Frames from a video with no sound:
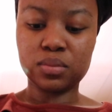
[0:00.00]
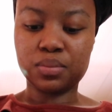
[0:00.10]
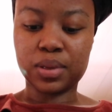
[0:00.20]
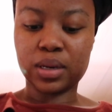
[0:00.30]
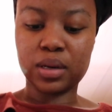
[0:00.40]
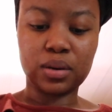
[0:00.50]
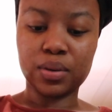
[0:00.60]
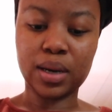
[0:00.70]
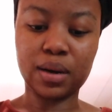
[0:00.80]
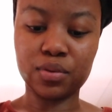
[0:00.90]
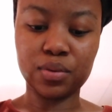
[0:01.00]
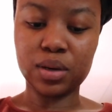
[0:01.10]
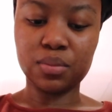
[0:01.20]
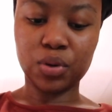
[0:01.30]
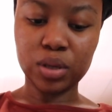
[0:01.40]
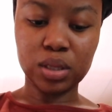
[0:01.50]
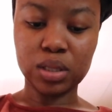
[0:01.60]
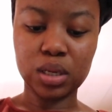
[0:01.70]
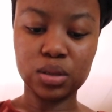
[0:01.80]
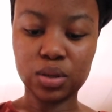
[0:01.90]
But anyway, I've already boiled
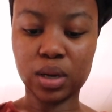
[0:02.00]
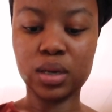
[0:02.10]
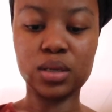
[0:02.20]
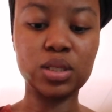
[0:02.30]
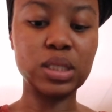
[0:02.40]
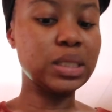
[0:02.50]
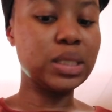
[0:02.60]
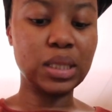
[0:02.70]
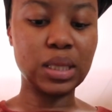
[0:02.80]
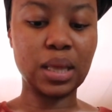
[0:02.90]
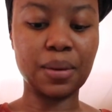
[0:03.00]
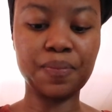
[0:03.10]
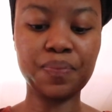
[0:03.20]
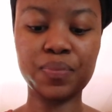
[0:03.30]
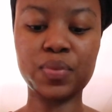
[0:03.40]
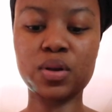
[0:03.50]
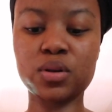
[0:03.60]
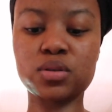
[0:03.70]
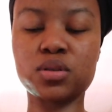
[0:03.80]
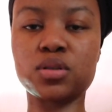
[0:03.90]
these eggs, so I need to eat them.
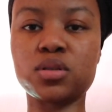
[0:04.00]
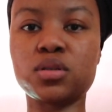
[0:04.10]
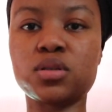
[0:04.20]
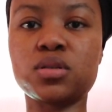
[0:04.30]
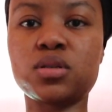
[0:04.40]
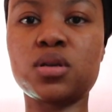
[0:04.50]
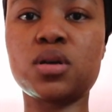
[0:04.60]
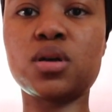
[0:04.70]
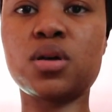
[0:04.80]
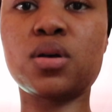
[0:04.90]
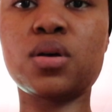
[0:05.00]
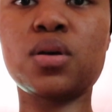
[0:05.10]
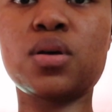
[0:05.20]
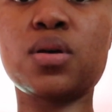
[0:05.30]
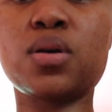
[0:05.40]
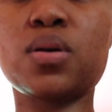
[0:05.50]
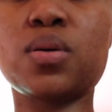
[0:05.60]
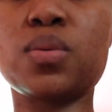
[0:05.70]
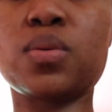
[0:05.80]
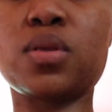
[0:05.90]
So this is
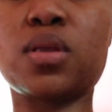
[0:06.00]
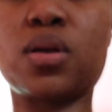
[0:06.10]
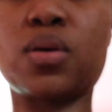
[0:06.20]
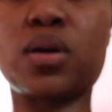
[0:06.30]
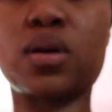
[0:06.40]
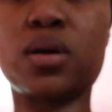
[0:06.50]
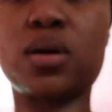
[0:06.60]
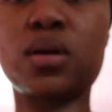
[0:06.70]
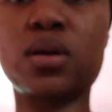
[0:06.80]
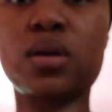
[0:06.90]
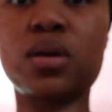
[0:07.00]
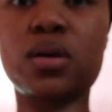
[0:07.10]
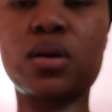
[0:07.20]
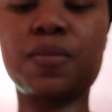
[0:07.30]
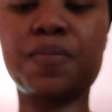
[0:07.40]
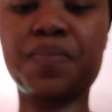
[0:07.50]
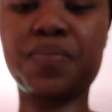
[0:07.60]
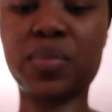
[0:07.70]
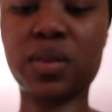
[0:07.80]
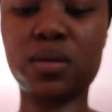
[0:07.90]
what they look like.
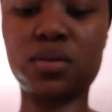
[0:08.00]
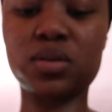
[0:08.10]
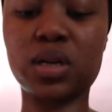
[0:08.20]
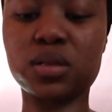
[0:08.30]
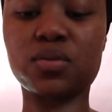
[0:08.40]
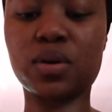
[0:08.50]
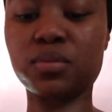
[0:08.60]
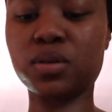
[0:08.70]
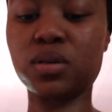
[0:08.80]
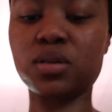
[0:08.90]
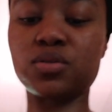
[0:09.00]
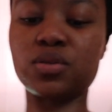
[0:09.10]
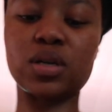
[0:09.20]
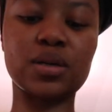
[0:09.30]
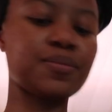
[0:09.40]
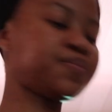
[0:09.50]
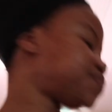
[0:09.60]
Looks like scrambled eggs really.